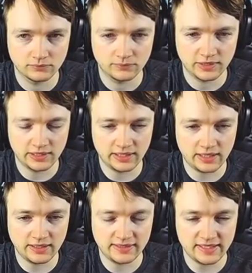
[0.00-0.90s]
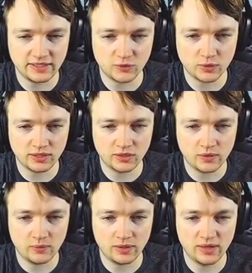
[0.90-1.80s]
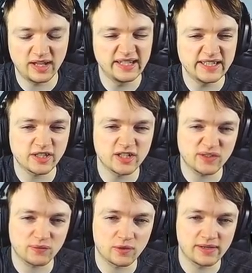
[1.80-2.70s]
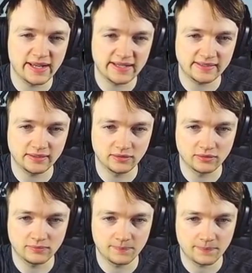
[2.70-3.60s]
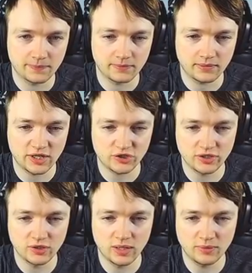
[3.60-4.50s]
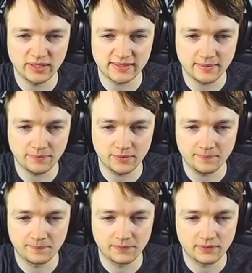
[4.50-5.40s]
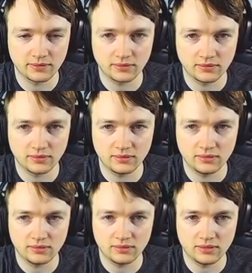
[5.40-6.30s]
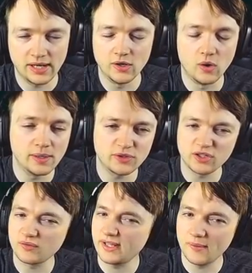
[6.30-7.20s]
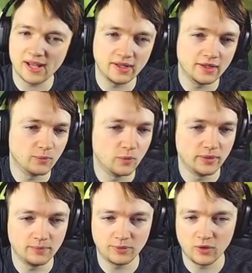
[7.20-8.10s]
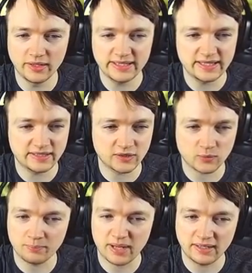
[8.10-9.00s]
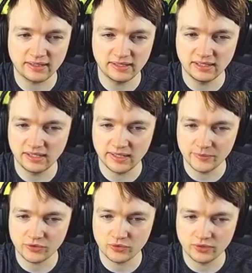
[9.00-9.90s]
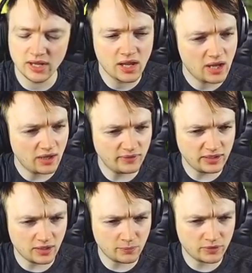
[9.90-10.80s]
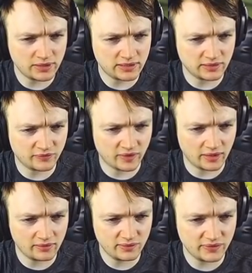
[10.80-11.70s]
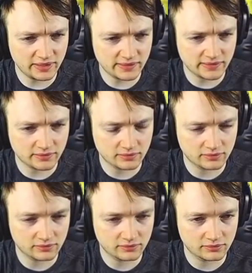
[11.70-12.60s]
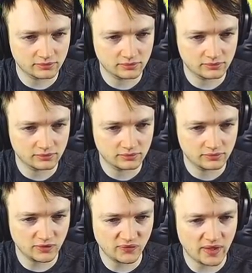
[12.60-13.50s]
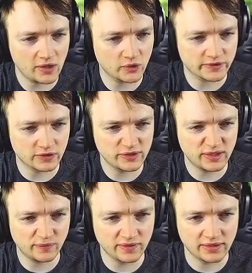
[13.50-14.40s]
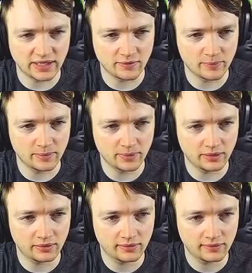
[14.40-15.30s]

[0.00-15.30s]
But then again, this deck is working quite well. Elites on this floor are nasty though. Actually, you know what? I'm going to skip them. I know I'm doing really well at the moment, but all it takes is 1 bad elite and I am screwed. Have they upgraded the fire effects? This fire looks a lot different than I remember.